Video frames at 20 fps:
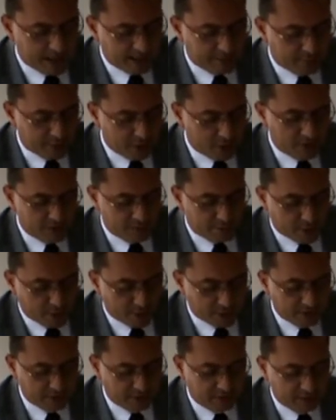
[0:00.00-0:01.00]
And beyond a
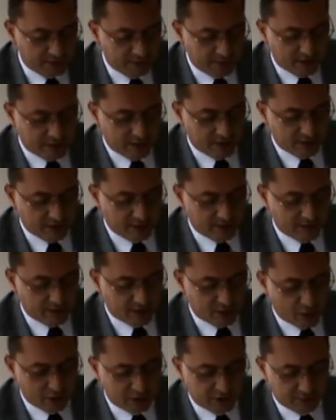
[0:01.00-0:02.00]
point, uh, the
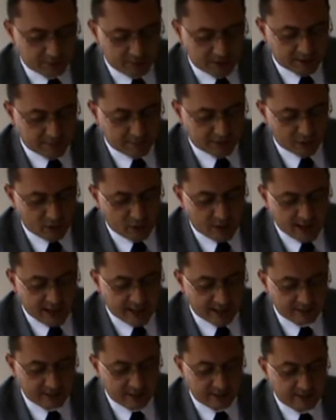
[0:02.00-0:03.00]
costs become so
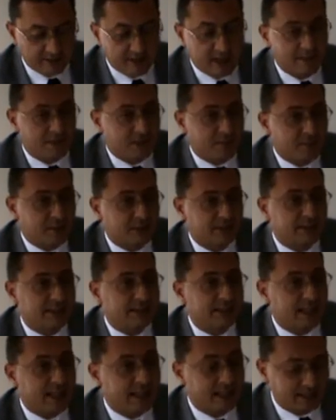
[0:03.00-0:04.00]
high that governments
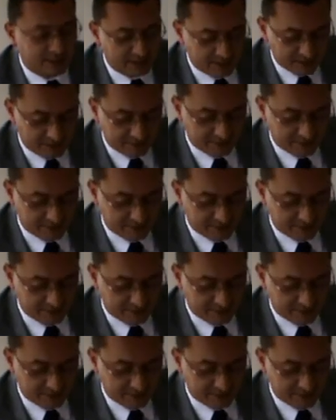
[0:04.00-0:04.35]
decide